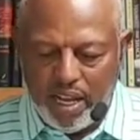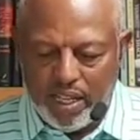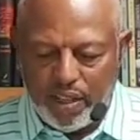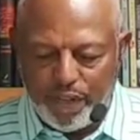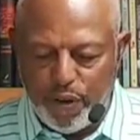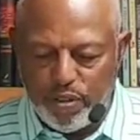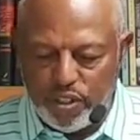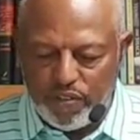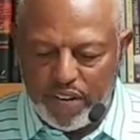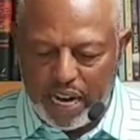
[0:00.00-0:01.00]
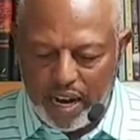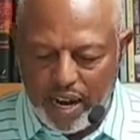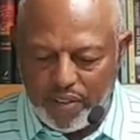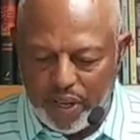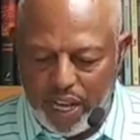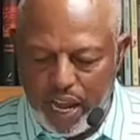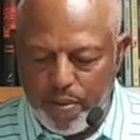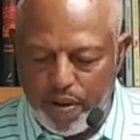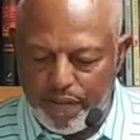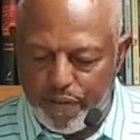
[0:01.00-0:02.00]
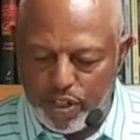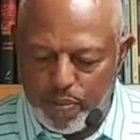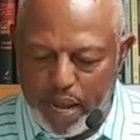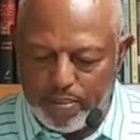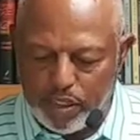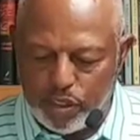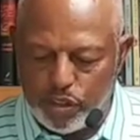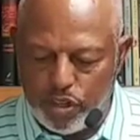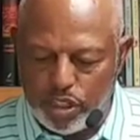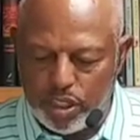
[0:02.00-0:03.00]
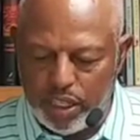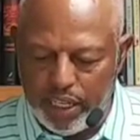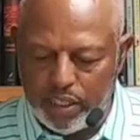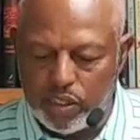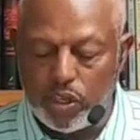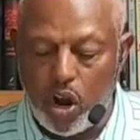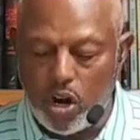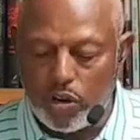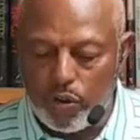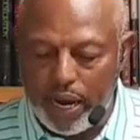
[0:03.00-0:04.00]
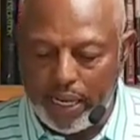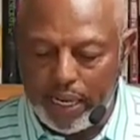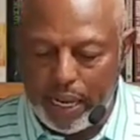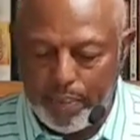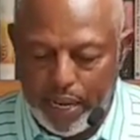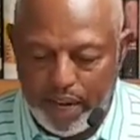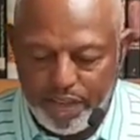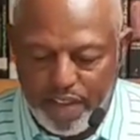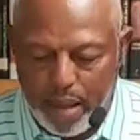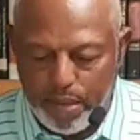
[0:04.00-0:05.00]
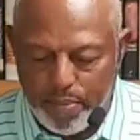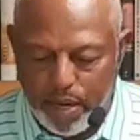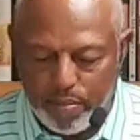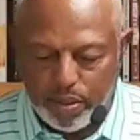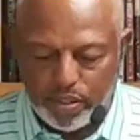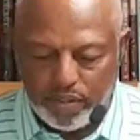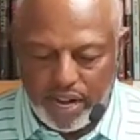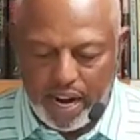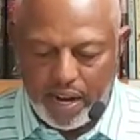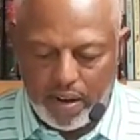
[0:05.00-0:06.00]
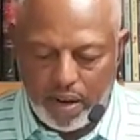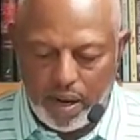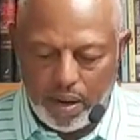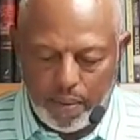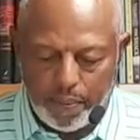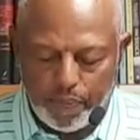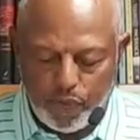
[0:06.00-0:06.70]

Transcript: The fruits of uh, the labor of First Baptist Church leaders are great, and many family members of our um,